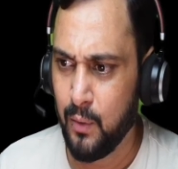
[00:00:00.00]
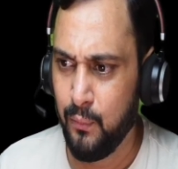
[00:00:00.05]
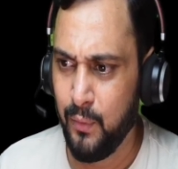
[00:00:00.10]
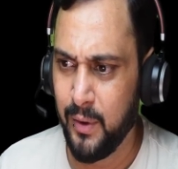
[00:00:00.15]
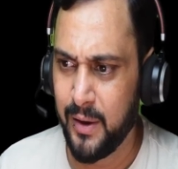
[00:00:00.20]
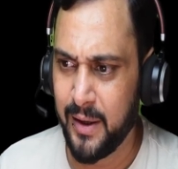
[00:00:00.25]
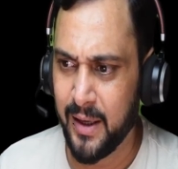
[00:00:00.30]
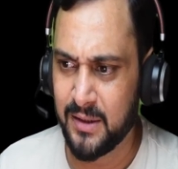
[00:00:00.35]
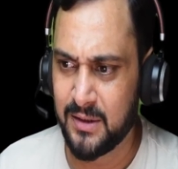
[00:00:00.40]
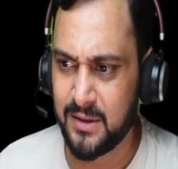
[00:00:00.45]
We
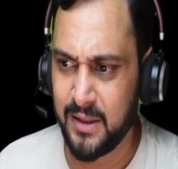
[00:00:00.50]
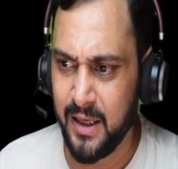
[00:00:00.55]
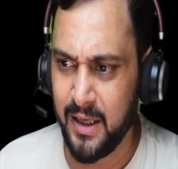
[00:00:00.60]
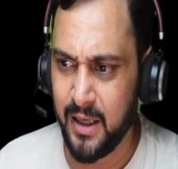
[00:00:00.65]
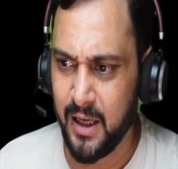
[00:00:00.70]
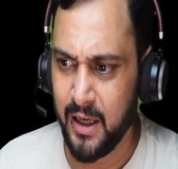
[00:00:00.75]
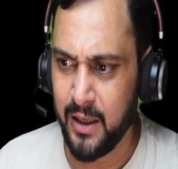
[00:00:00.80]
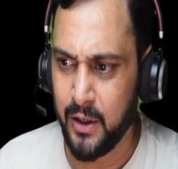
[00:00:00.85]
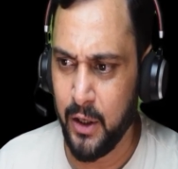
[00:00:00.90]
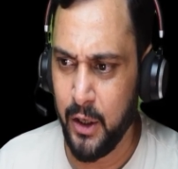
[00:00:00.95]
can say
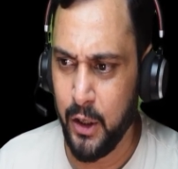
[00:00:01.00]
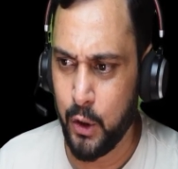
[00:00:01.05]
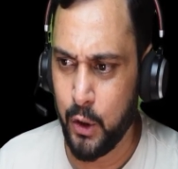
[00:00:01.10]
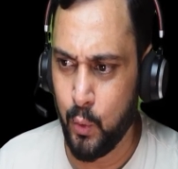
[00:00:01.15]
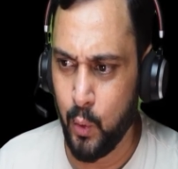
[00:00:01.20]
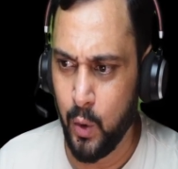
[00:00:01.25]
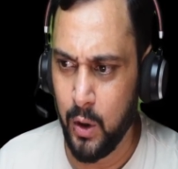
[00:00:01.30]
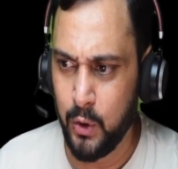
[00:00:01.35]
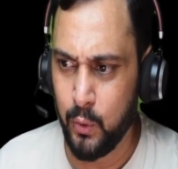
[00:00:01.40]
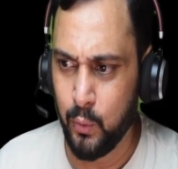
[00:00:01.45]
that
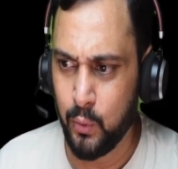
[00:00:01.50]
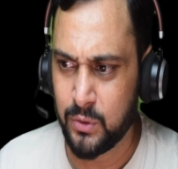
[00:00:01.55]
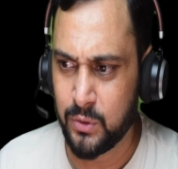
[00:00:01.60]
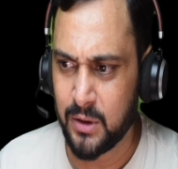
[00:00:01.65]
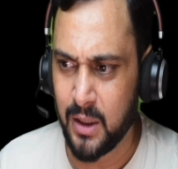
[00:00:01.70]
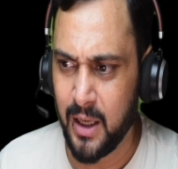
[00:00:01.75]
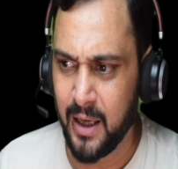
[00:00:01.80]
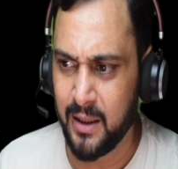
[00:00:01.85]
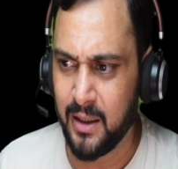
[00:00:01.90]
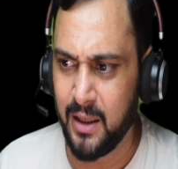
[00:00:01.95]
equal to
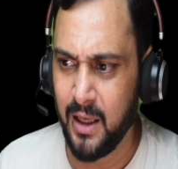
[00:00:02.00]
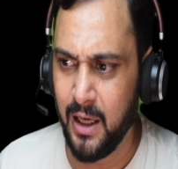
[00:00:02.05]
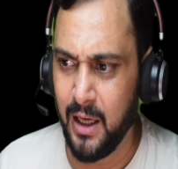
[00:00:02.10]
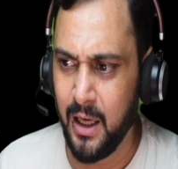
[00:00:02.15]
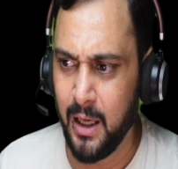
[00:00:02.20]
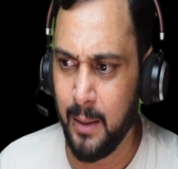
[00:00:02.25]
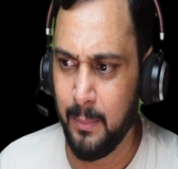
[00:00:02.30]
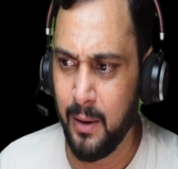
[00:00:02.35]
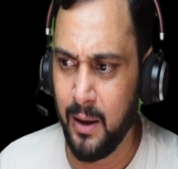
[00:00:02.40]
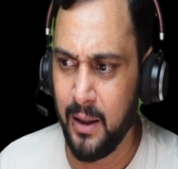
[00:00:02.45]
select the
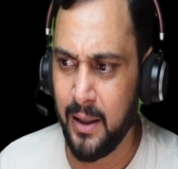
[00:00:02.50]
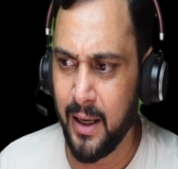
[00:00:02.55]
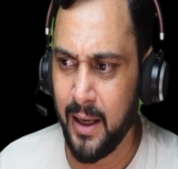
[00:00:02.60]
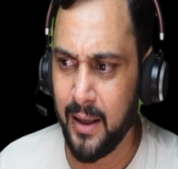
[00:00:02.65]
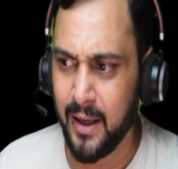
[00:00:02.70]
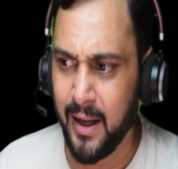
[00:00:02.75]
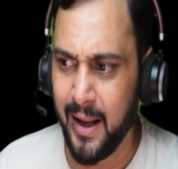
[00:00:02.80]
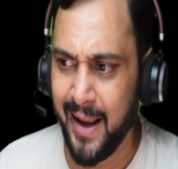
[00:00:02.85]
label data